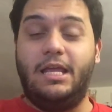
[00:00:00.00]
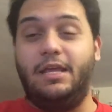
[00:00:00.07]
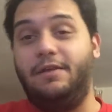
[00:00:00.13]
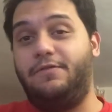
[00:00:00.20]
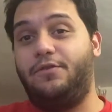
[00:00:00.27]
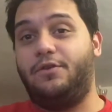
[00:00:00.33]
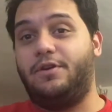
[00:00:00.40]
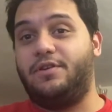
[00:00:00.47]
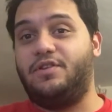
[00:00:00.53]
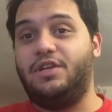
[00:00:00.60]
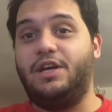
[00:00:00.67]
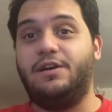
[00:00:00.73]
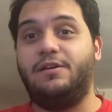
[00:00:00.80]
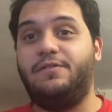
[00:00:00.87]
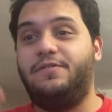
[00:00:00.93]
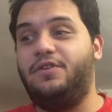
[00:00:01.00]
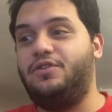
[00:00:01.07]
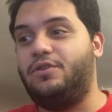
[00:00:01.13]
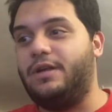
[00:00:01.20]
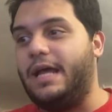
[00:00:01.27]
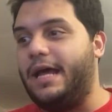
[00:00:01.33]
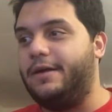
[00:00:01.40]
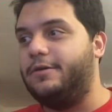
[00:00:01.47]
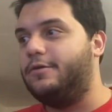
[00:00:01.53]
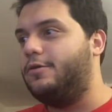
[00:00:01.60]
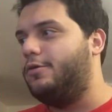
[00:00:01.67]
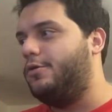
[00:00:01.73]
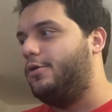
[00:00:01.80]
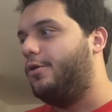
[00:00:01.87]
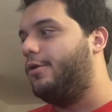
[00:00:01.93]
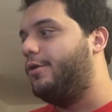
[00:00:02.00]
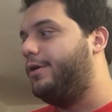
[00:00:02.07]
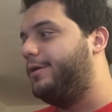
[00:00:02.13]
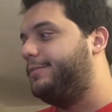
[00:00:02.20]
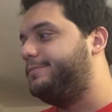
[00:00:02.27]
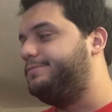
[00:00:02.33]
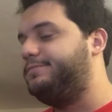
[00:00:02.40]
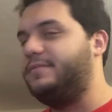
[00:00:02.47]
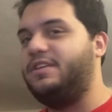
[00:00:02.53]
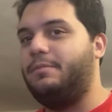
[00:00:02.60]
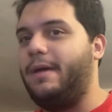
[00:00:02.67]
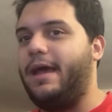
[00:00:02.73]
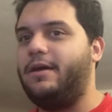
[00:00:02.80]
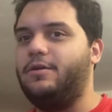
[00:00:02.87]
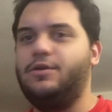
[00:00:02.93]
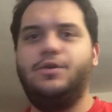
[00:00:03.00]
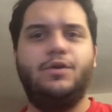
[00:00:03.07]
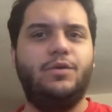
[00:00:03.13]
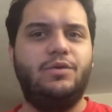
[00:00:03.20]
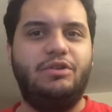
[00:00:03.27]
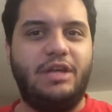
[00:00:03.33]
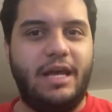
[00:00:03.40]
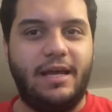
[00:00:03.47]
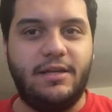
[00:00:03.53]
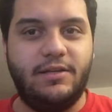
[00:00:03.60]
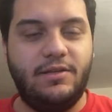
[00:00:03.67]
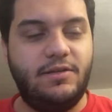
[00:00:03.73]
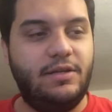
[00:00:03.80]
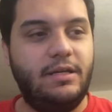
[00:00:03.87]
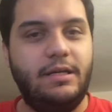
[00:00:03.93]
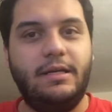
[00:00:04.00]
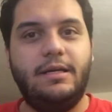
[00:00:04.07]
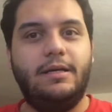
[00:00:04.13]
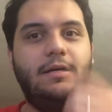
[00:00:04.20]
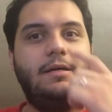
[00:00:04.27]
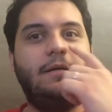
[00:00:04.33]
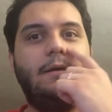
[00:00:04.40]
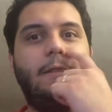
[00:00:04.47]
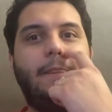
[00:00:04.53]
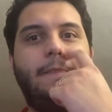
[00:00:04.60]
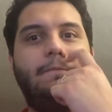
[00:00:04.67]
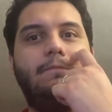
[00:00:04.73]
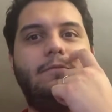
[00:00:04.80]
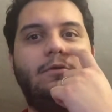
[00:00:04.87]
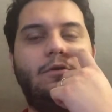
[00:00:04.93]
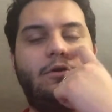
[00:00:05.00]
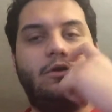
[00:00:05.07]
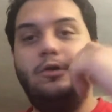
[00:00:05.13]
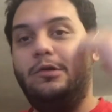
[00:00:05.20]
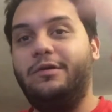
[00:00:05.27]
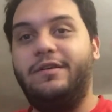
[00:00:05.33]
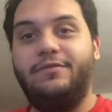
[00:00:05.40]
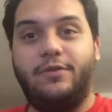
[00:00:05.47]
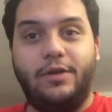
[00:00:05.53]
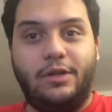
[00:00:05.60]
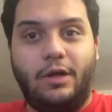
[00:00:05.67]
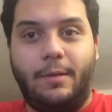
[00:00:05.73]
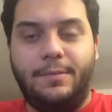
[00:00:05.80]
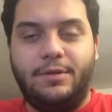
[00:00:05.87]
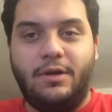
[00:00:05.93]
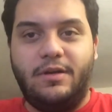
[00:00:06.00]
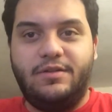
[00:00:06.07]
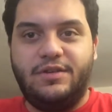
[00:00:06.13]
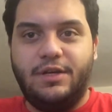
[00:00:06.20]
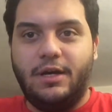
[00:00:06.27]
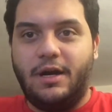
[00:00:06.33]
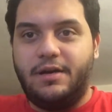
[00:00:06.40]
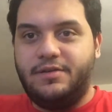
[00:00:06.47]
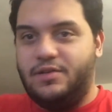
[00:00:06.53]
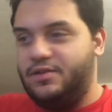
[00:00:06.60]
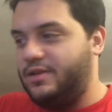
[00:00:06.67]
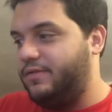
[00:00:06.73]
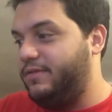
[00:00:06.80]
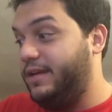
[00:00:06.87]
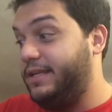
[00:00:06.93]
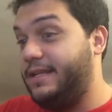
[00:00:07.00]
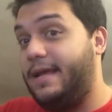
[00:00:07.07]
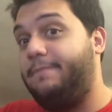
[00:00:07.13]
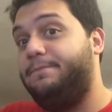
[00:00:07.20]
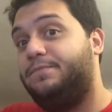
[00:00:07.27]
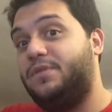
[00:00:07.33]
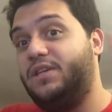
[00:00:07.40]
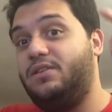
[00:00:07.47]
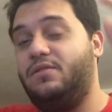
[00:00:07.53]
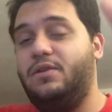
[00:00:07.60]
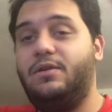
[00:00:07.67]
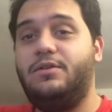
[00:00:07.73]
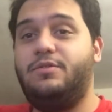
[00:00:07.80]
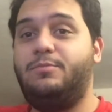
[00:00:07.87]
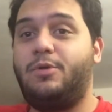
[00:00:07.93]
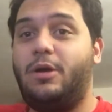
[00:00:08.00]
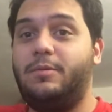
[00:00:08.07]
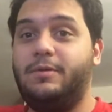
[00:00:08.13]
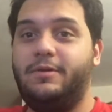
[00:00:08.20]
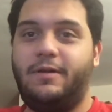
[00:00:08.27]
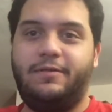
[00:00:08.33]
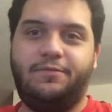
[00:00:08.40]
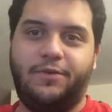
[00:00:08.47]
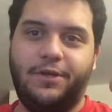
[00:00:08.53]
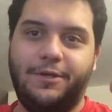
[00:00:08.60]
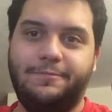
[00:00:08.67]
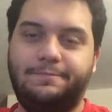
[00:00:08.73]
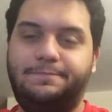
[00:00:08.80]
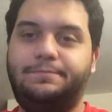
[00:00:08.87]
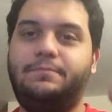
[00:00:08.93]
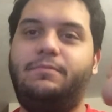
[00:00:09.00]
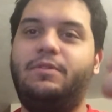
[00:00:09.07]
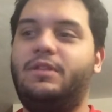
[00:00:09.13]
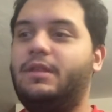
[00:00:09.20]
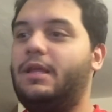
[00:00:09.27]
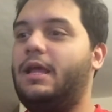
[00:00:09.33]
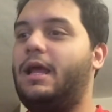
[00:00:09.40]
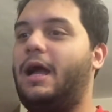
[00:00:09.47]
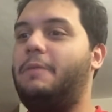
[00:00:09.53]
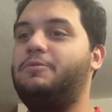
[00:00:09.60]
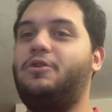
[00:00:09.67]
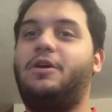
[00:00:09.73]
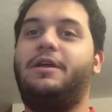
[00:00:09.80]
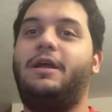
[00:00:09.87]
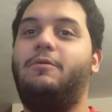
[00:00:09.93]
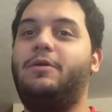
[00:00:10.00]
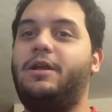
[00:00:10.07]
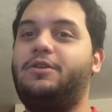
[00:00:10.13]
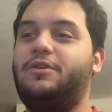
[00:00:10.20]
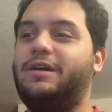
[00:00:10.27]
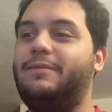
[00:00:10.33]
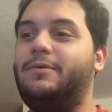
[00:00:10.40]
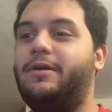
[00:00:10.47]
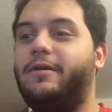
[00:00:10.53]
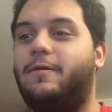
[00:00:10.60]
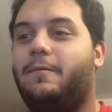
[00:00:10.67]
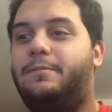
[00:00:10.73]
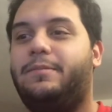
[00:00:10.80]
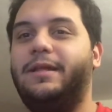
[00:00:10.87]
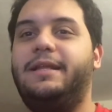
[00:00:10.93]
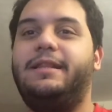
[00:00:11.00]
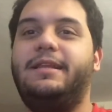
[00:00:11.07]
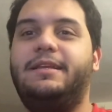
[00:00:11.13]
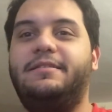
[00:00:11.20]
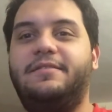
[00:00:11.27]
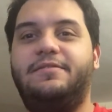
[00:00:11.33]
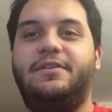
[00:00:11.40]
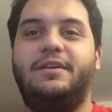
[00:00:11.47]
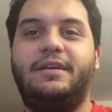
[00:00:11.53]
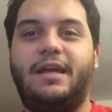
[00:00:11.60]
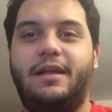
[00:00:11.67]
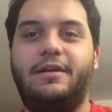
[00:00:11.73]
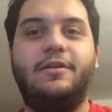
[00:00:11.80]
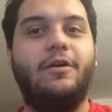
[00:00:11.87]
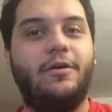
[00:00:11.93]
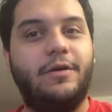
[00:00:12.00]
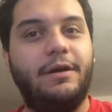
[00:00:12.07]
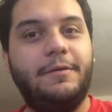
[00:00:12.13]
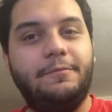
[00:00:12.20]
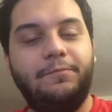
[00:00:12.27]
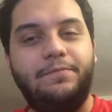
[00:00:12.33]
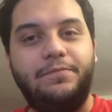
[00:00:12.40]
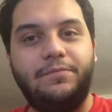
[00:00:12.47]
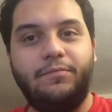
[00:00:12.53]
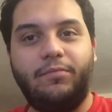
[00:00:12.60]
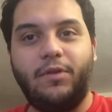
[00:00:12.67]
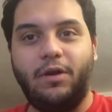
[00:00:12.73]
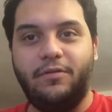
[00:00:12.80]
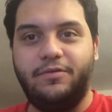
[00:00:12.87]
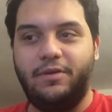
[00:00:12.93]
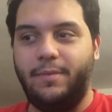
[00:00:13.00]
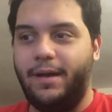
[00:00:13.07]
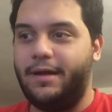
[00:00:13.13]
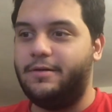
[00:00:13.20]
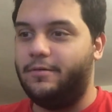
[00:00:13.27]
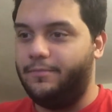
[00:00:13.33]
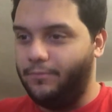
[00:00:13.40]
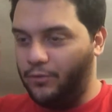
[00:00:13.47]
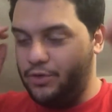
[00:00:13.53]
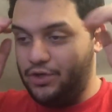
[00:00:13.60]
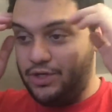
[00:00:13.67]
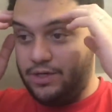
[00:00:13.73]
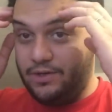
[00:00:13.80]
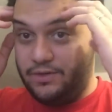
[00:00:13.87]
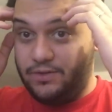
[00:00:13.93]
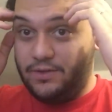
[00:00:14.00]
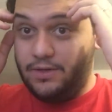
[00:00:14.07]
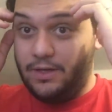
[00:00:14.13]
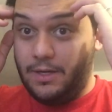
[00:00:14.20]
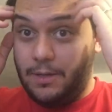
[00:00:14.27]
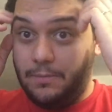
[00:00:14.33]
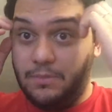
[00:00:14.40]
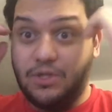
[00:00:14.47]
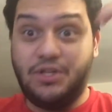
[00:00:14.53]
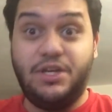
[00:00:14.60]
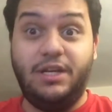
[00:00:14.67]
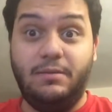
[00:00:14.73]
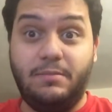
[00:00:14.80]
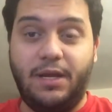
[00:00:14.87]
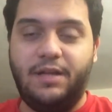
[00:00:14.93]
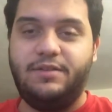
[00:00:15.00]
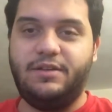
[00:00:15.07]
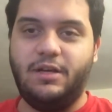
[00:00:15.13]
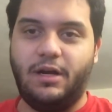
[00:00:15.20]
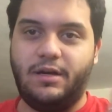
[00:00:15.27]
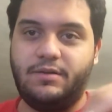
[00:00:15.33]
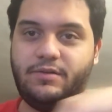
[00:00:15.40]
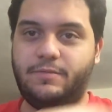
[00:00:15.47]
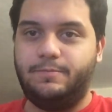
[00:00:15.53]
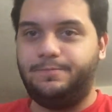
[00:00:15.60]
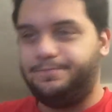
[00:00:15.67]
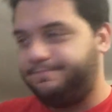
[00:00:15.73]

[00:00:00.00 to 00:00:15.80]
If you're a cigar aficionado or tobacco enthusiast, or you're looking for top-notch cigars and stuff like that, this video is probably not for you. I want to talk about a completely different category of tobacco, which is machine-made cigars.